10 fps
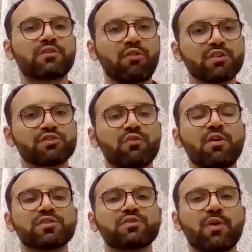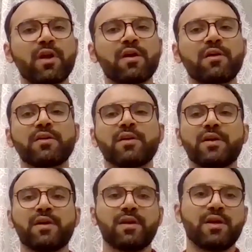crossroads where
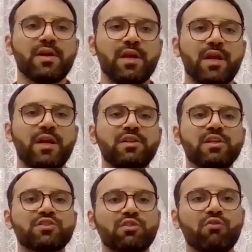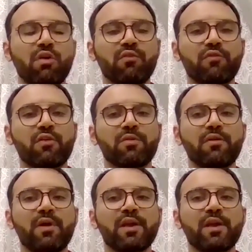it needs to grow further,